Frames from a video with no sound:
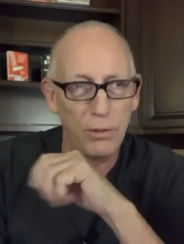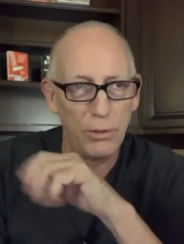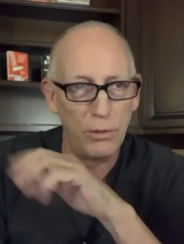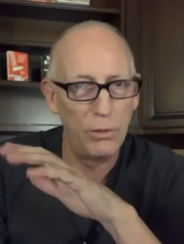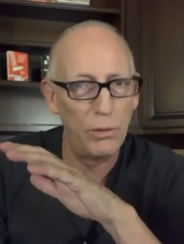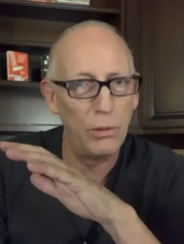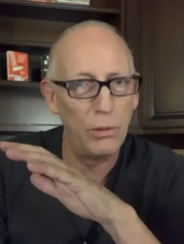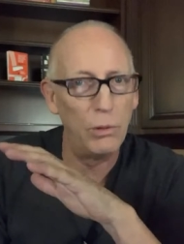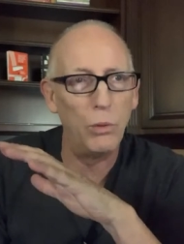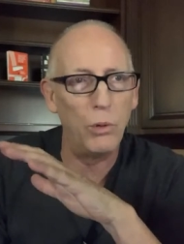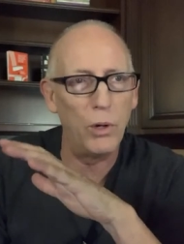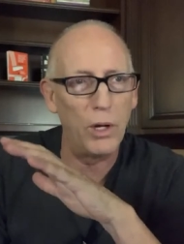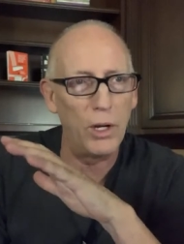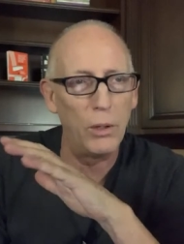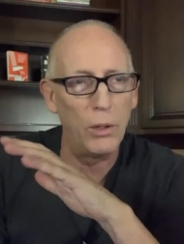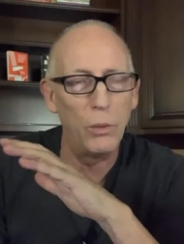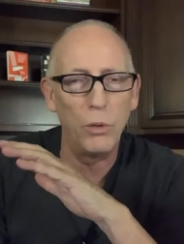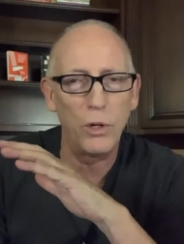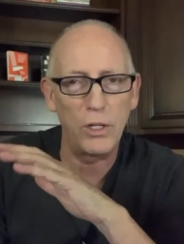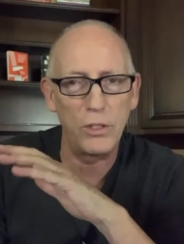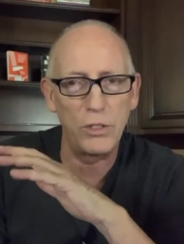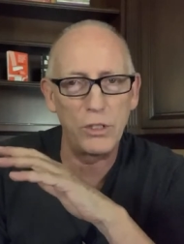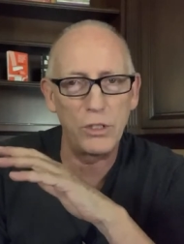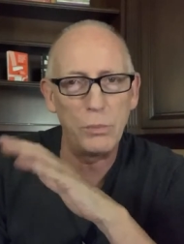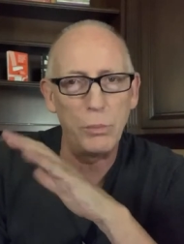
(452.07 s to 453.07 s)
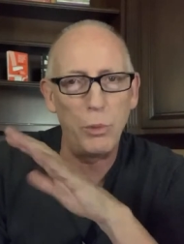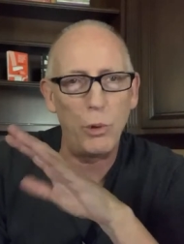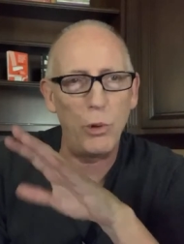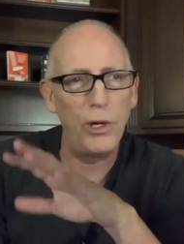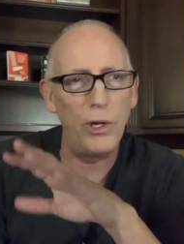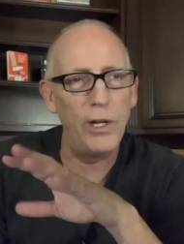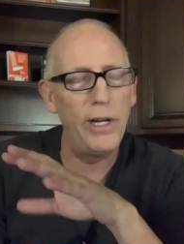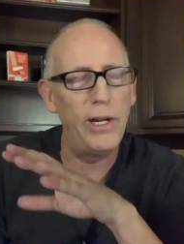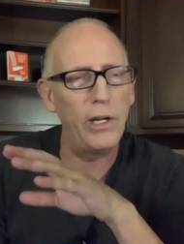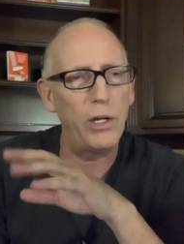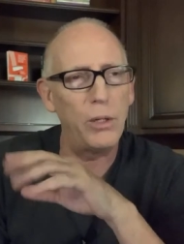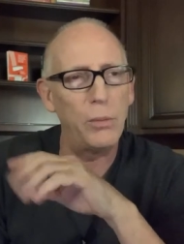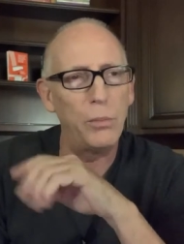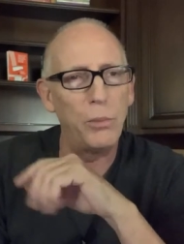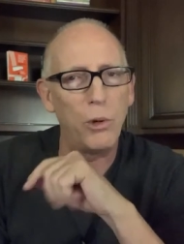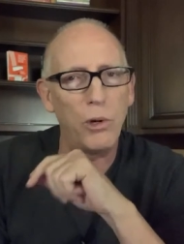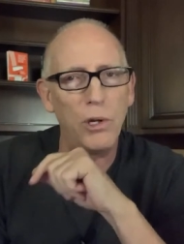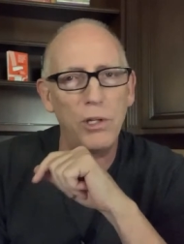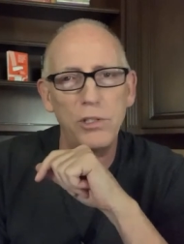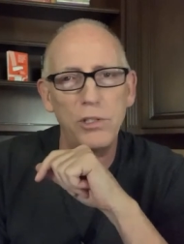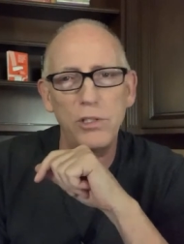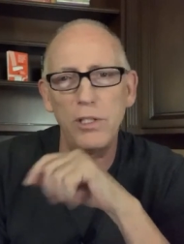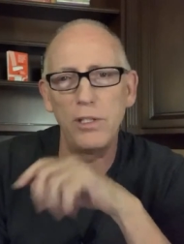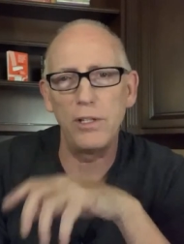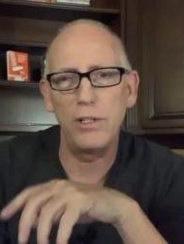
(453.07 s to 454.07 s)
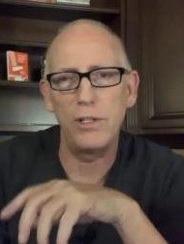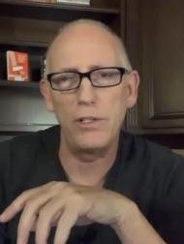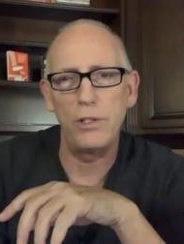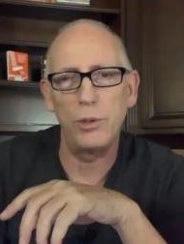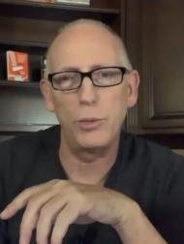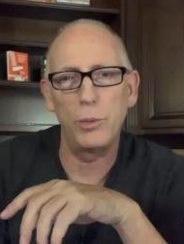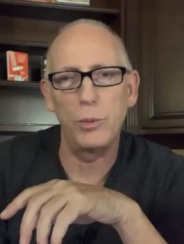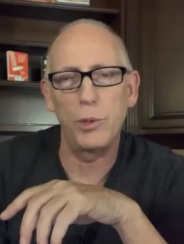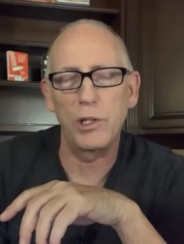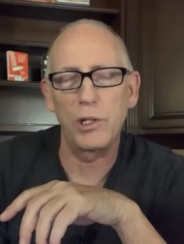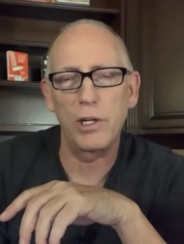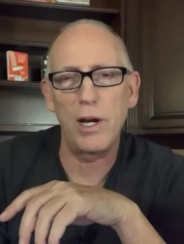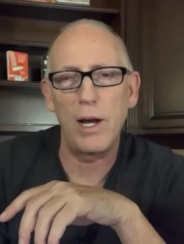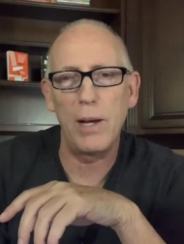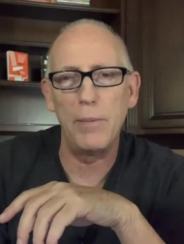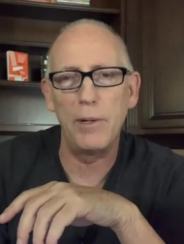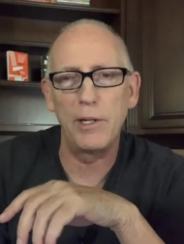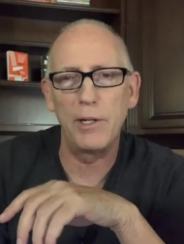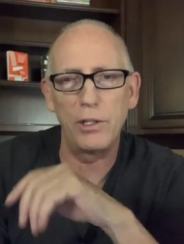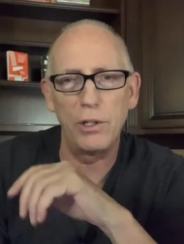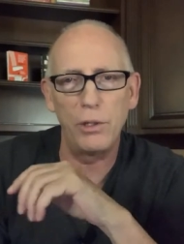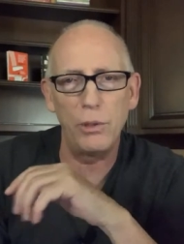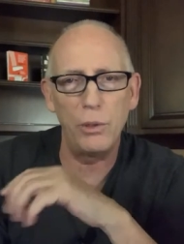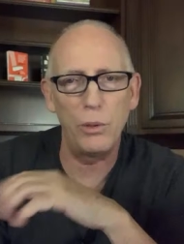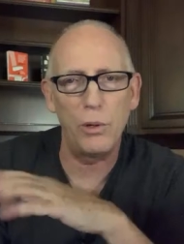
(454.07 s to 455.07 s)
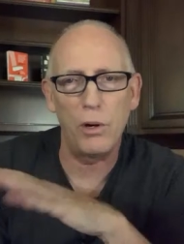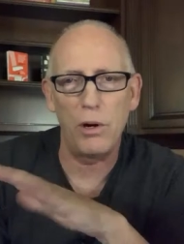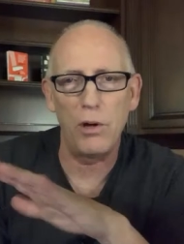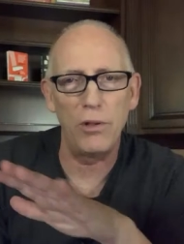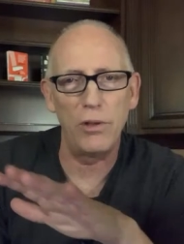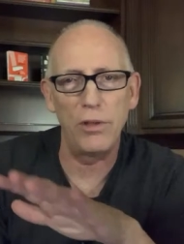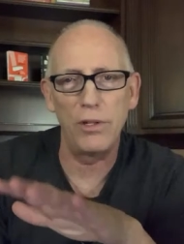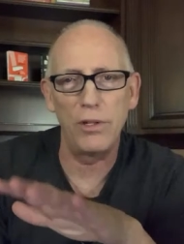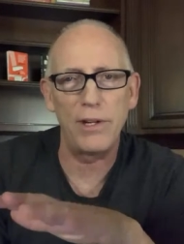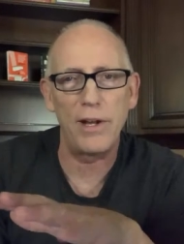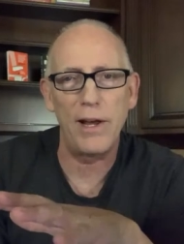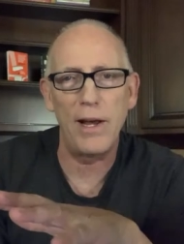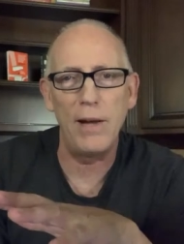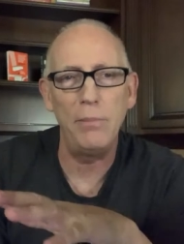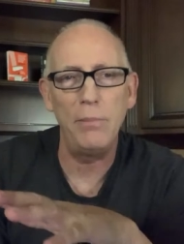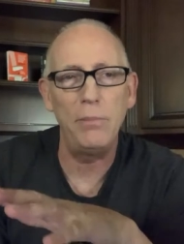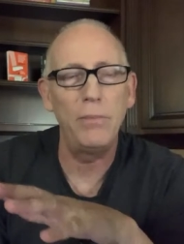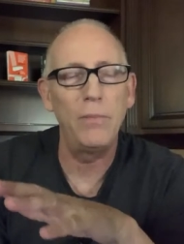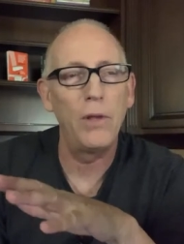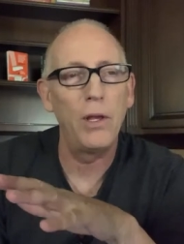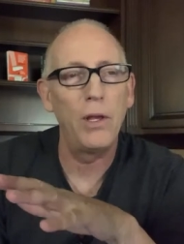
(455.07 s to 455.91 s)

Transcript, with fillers: What, what does the pointy haired boss in the Dilbert comic do all the time?